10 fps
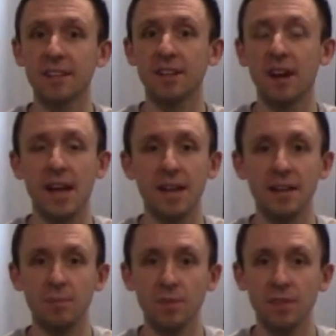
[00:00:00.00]
in our
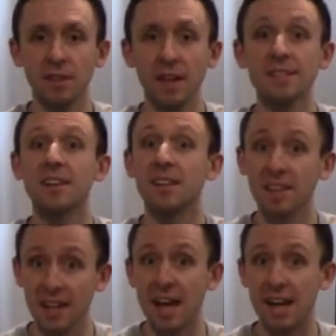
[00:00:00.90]
head in music class a
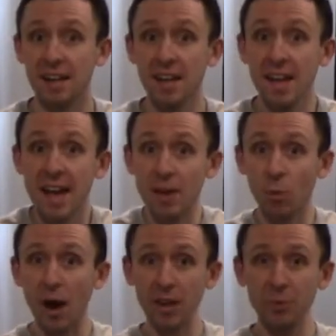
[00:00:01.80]
lot.
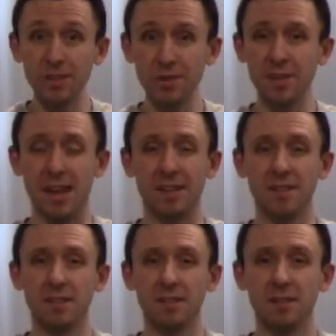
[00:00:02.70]
And why do we do that?